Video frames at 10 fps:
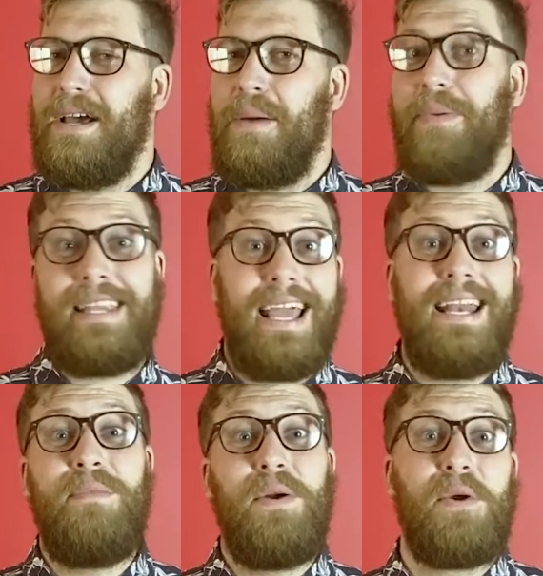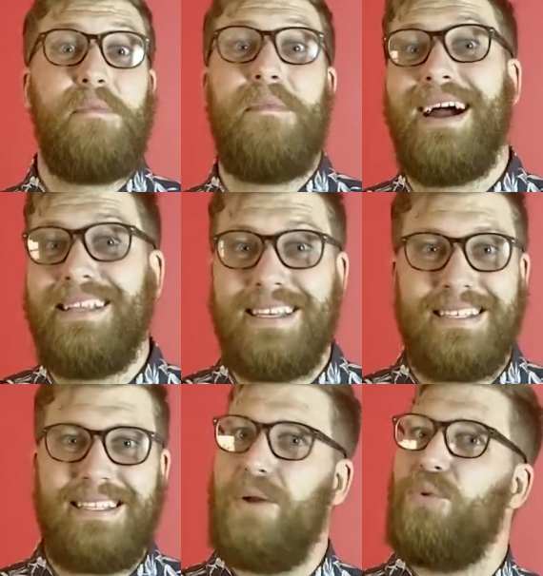But the enemy reminds us
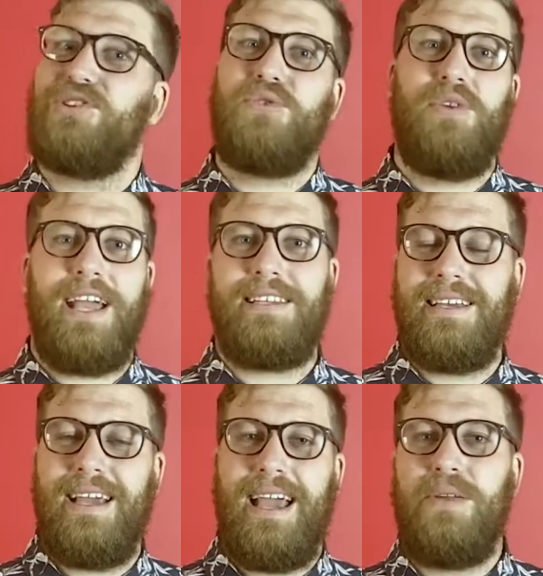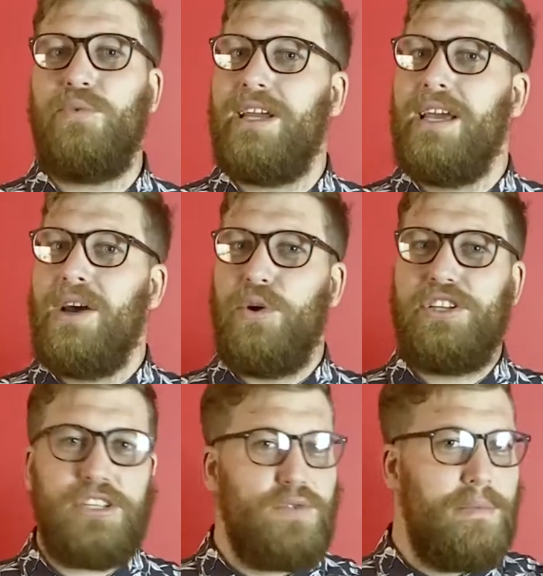that it was great. And we, we
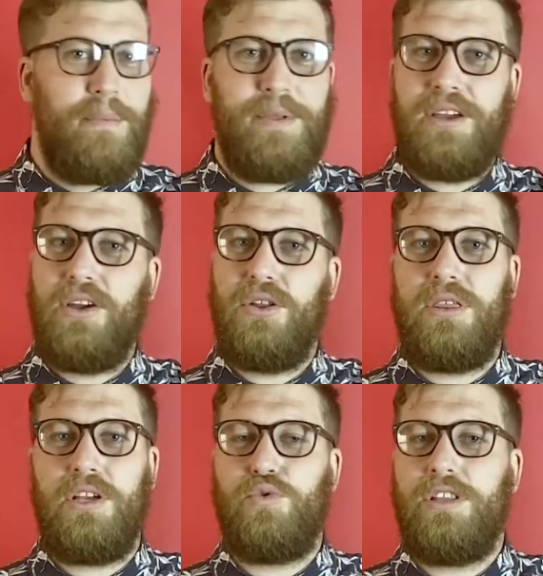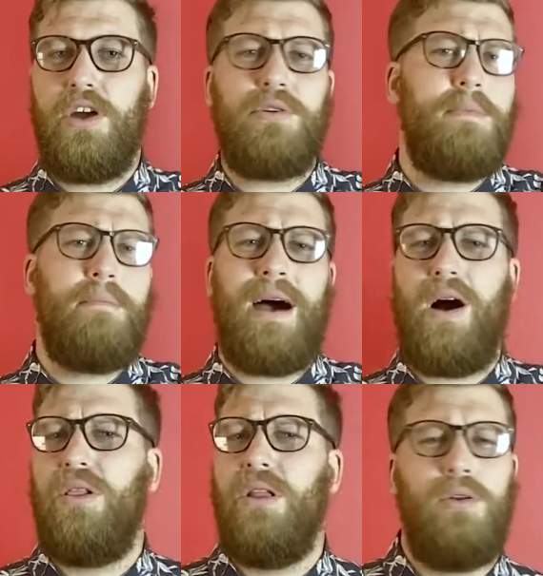just remember the good things. We don't remember how
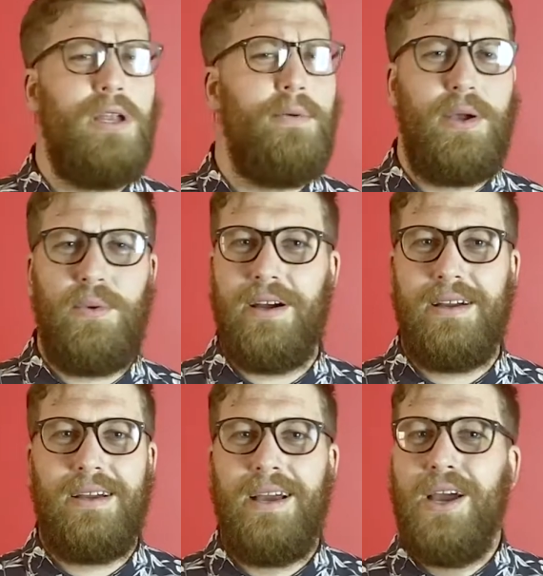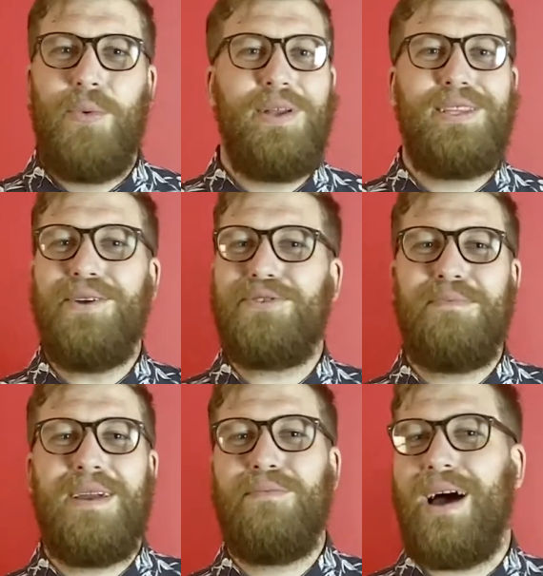lonely we were. We don't
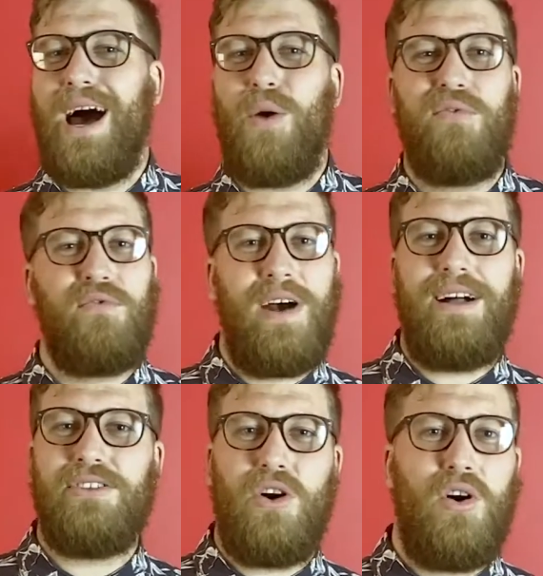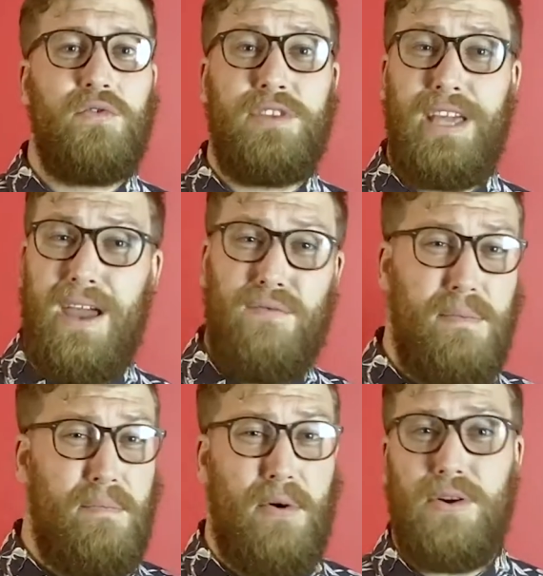remember how we felt after every
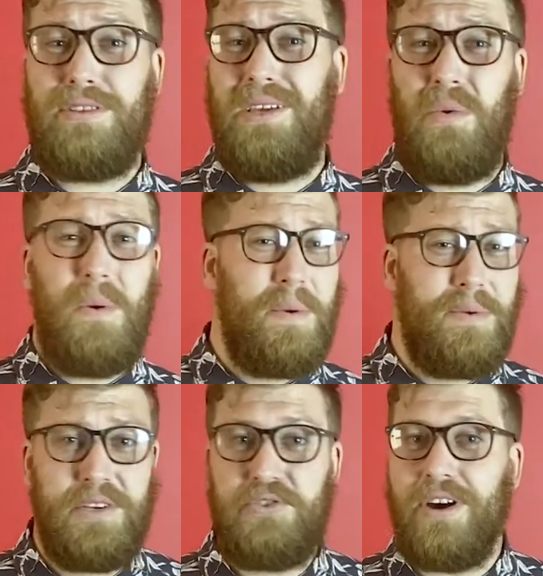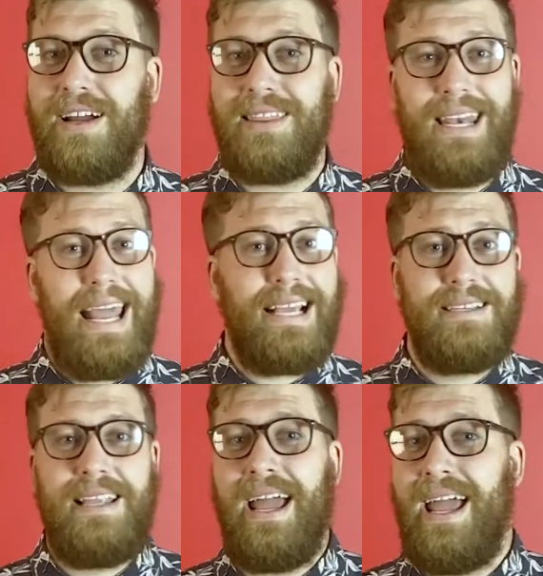party. We were drunk the next
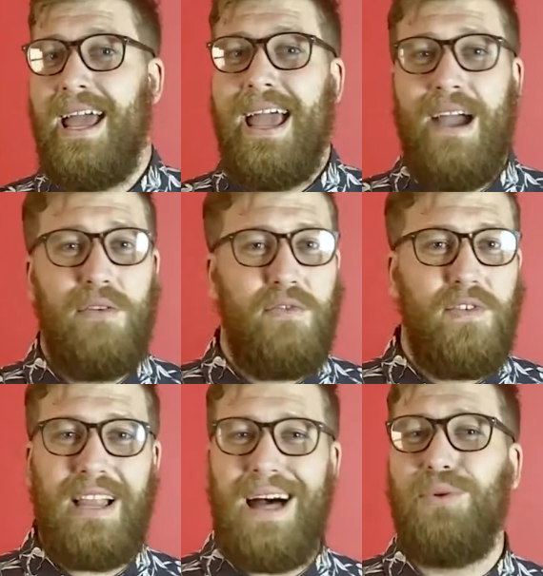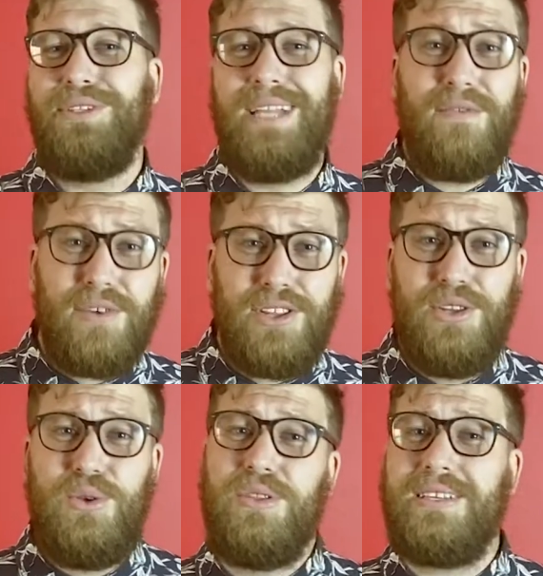day and we feel, I will never
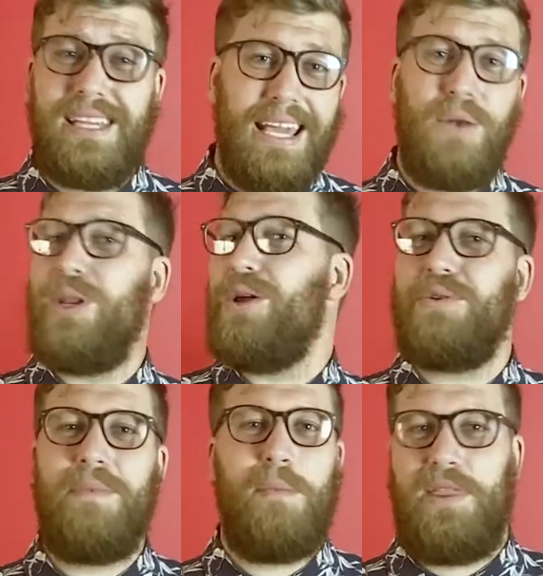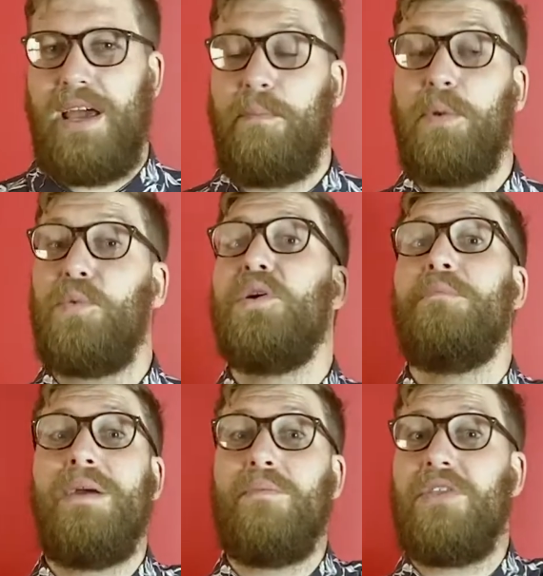do this again. We don't remember that, but we
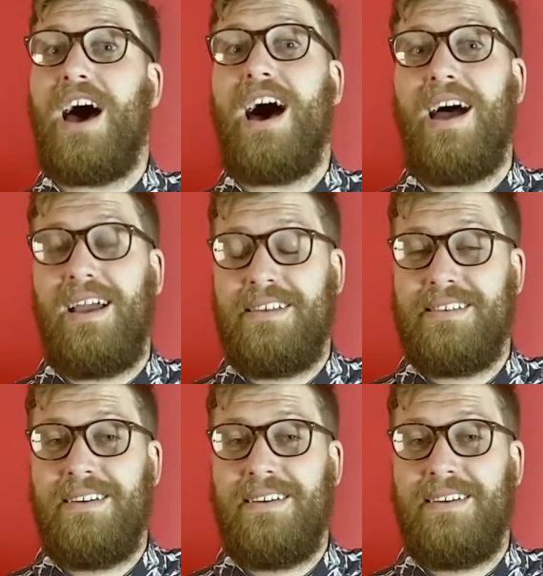remember the highs.